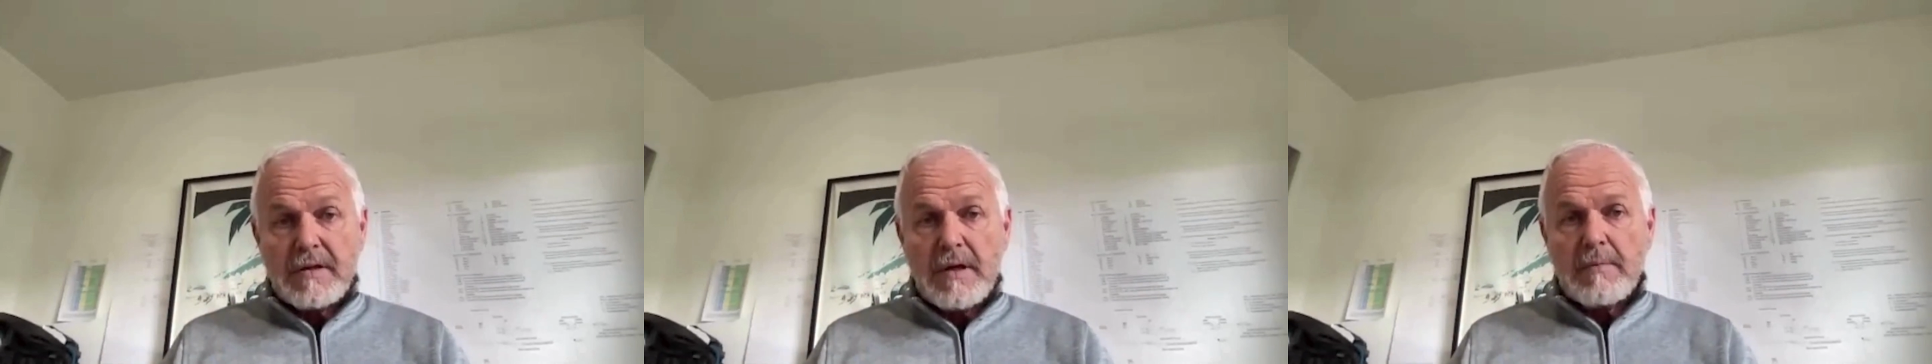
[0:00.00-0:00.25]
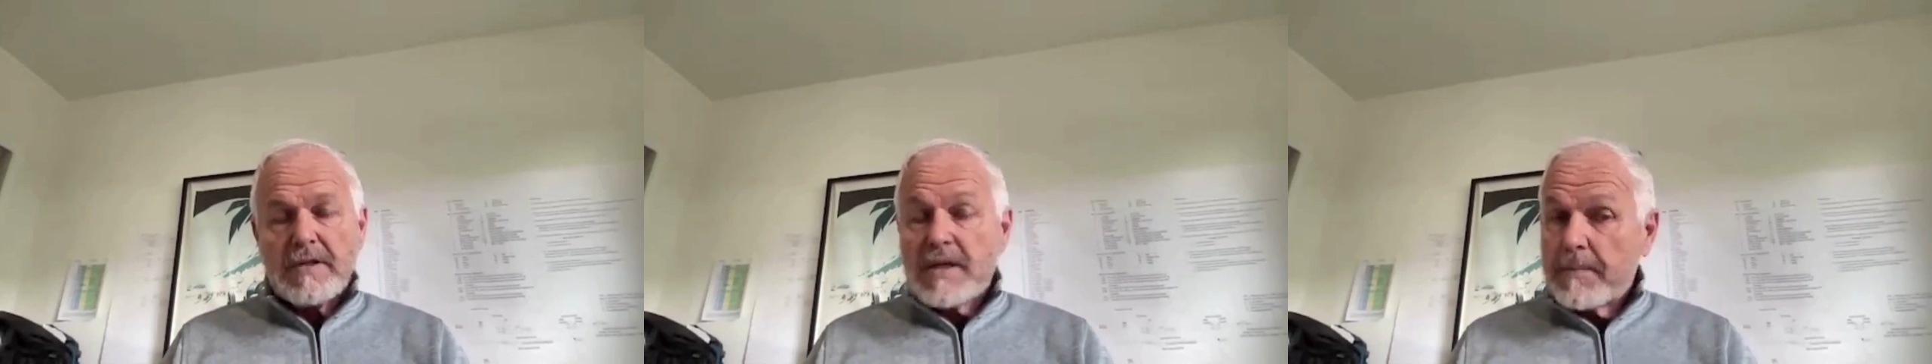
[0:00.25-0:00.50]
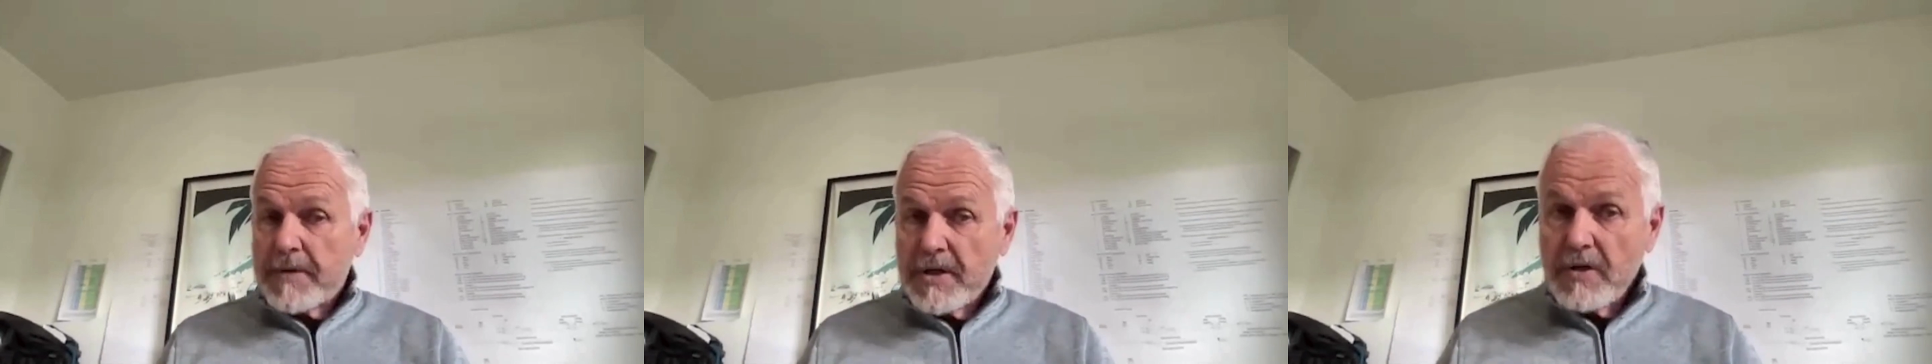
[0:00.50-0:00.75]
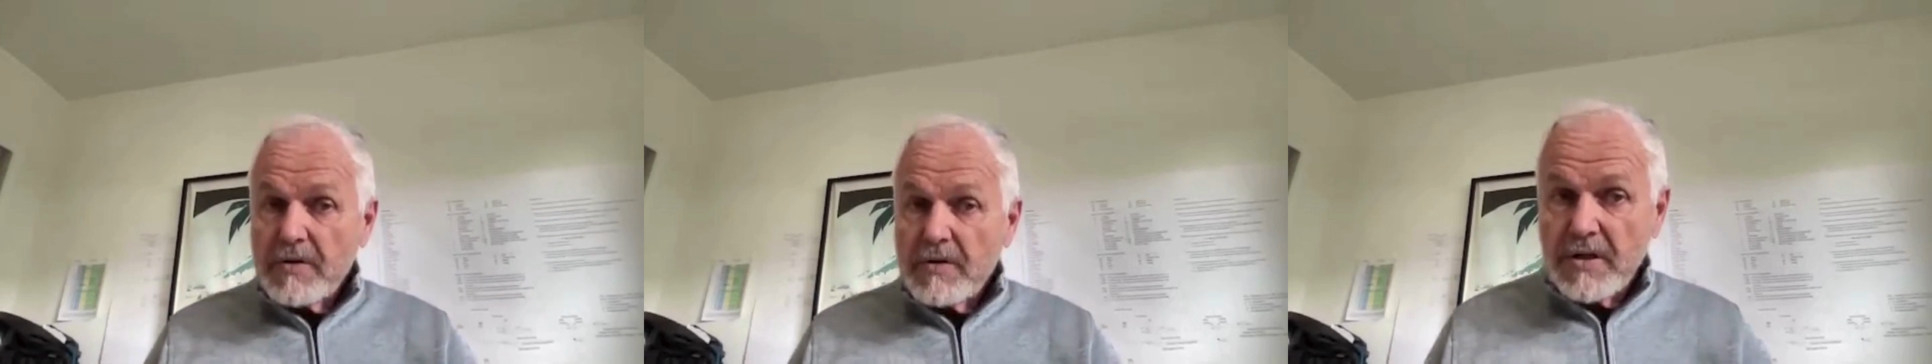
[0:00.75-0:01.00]
It's up to
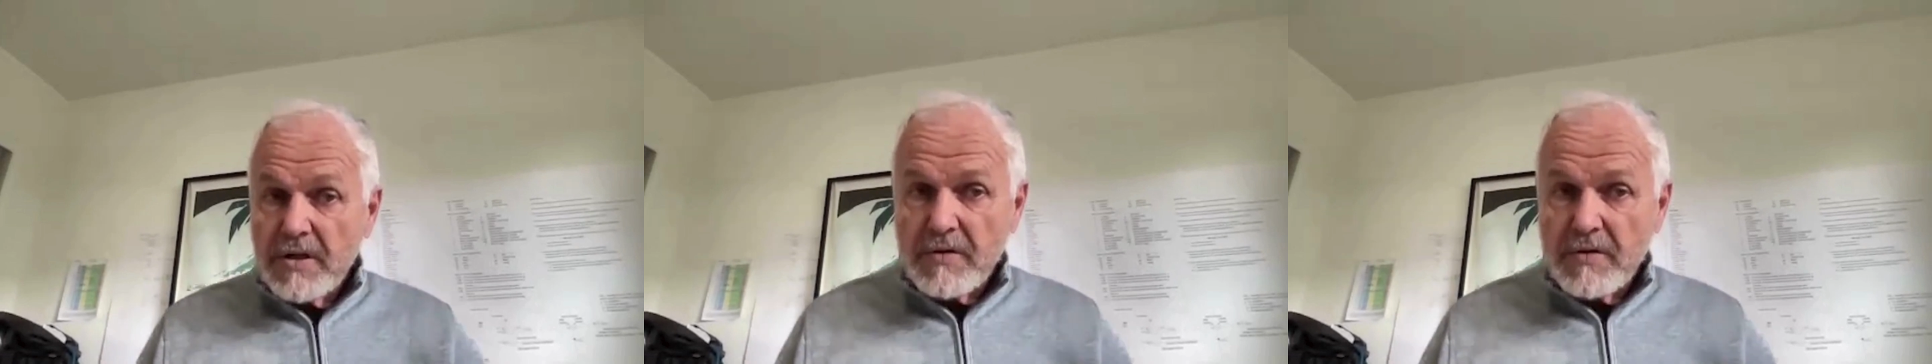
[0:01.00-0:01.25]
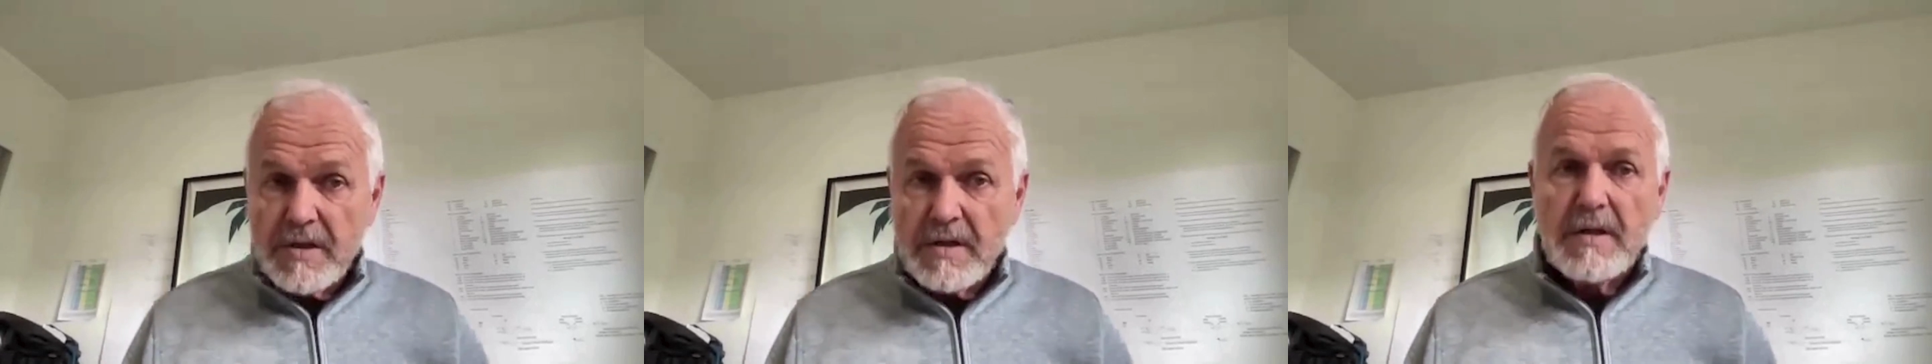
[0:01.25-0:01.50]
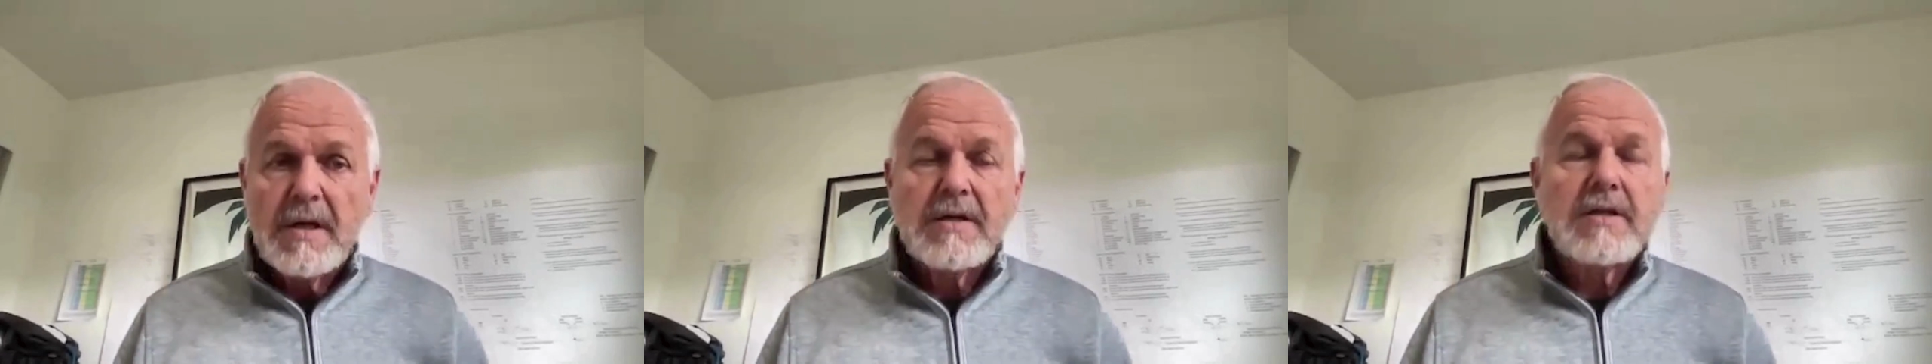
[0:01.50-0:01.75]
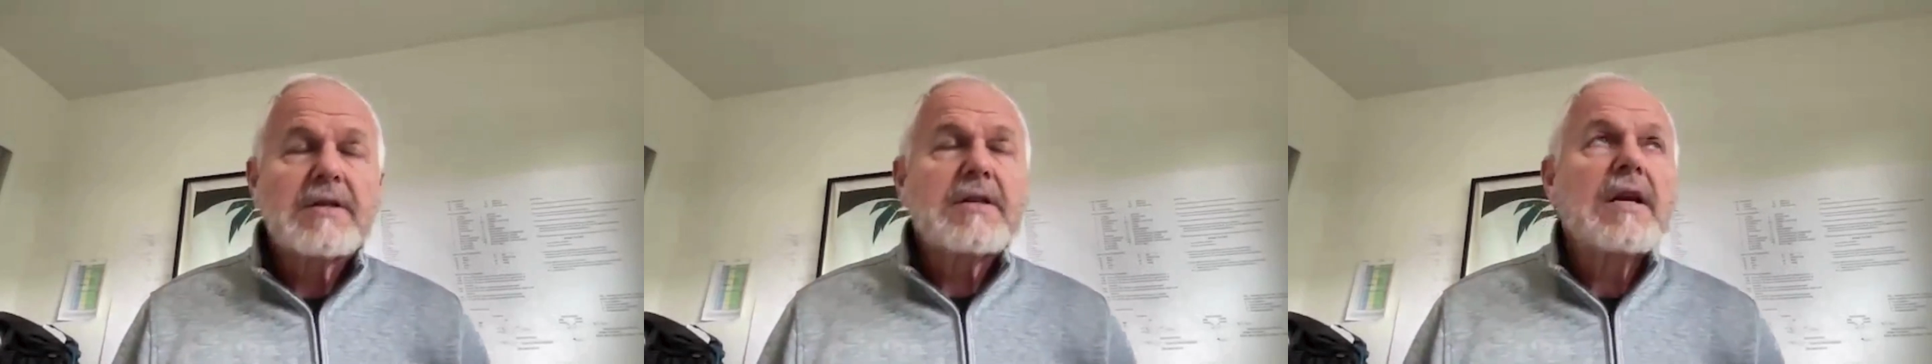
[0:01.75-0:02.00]
you to use it and
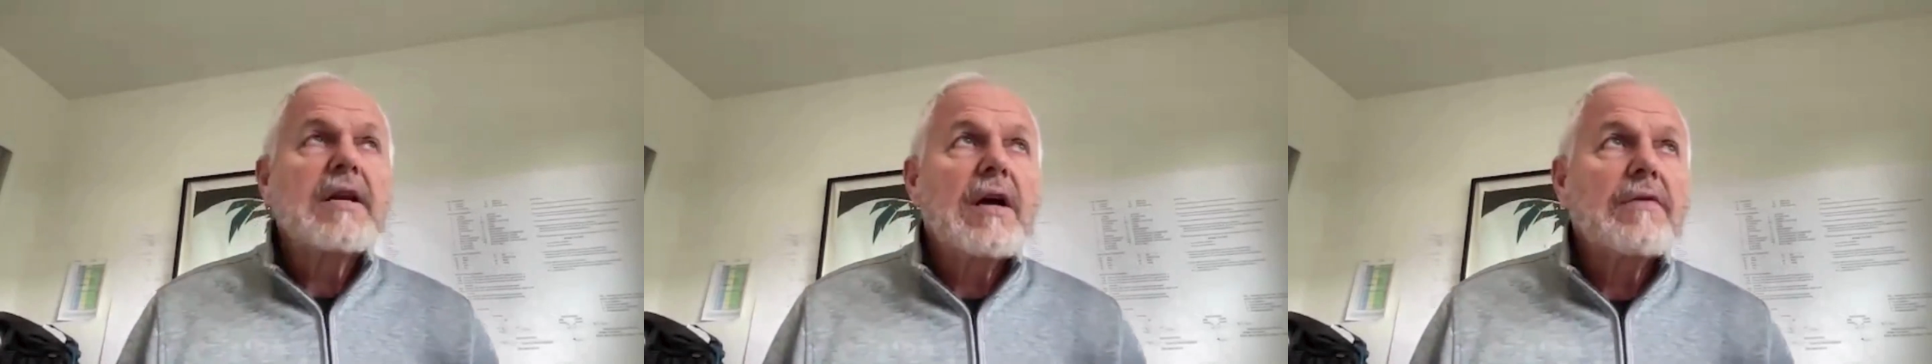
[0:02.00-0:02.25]
to study